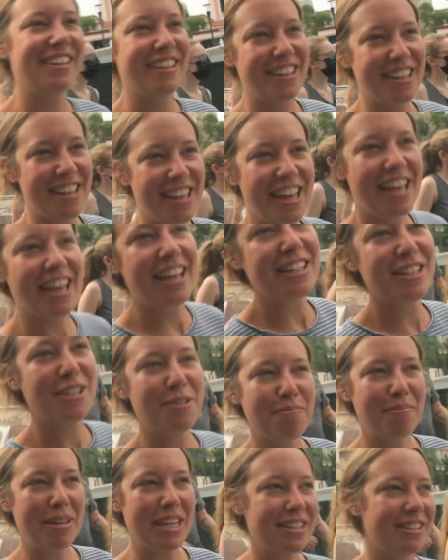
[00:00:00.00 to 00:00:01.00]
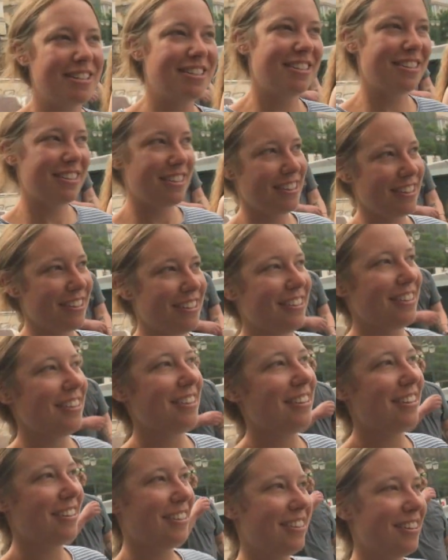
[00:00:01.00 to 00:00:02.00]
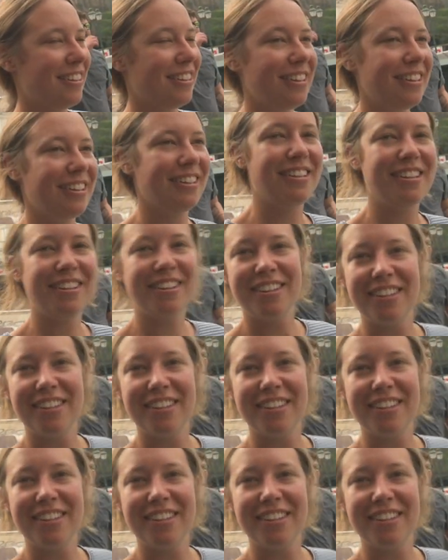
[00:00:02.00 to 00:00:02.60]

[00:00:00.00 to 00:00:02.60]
and meat. And meat. And we didn't get